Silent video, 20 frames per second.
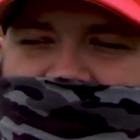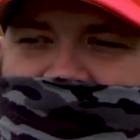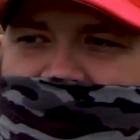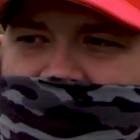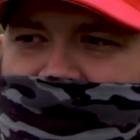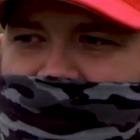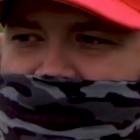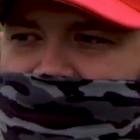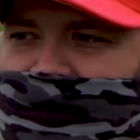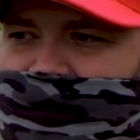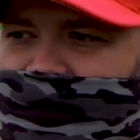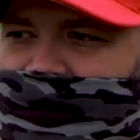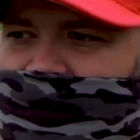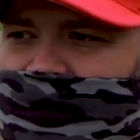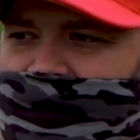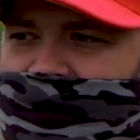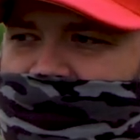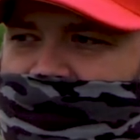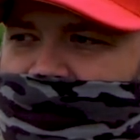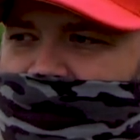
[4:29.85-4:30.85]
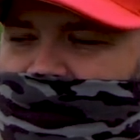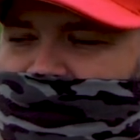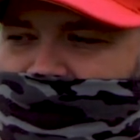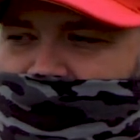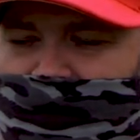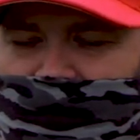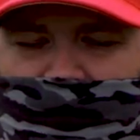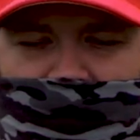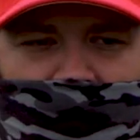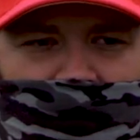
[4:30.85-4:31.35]
And
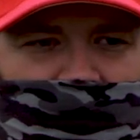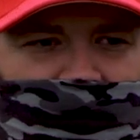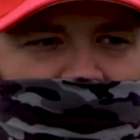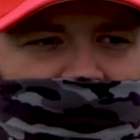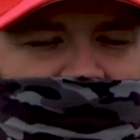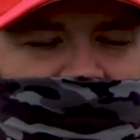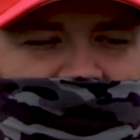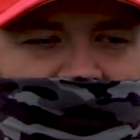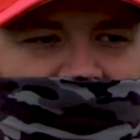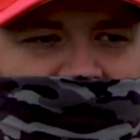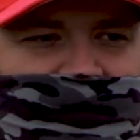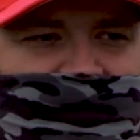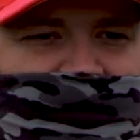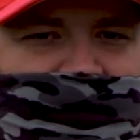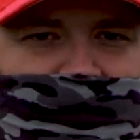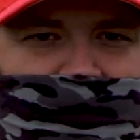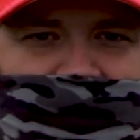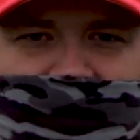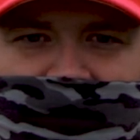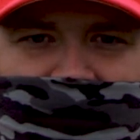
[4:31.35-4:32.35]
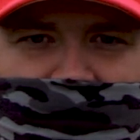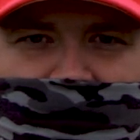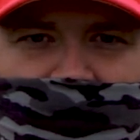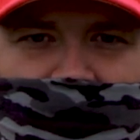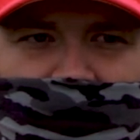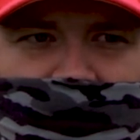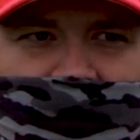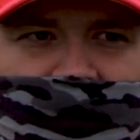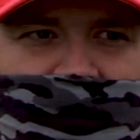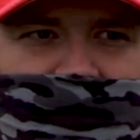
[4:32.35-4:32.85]
they were both kids that had been in the
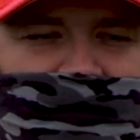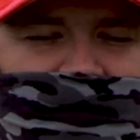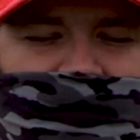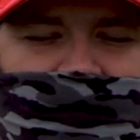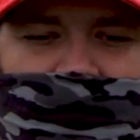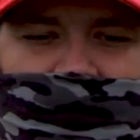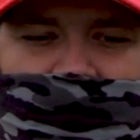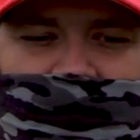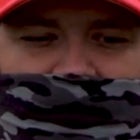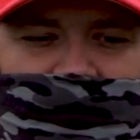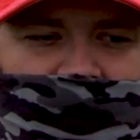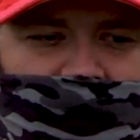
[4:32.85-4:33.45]
program for